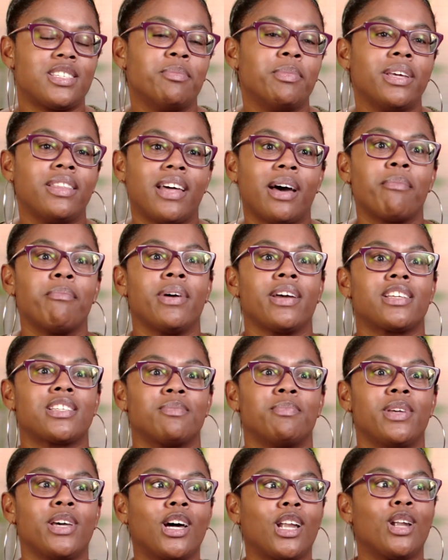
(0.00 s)
To me, that makes
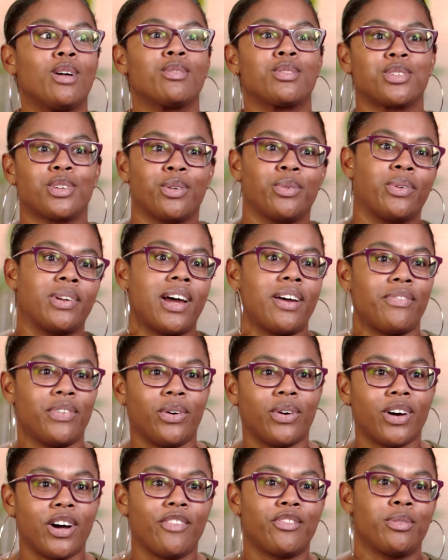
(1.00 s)
me closer when I
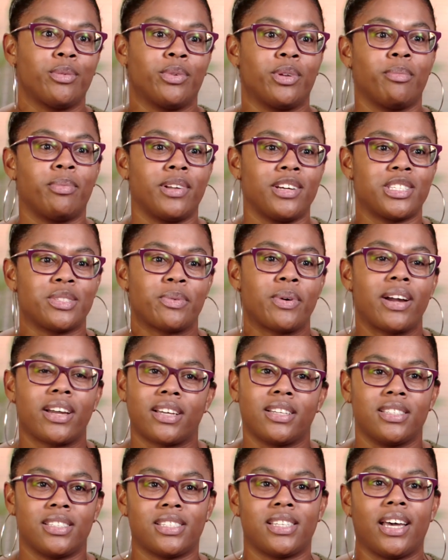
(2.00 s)
feel comfortable in a place where I
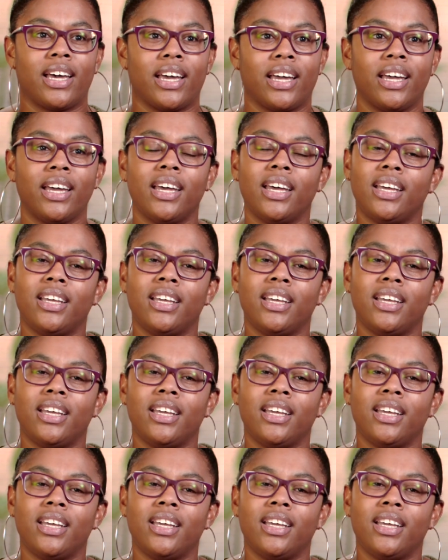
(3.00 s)
can say,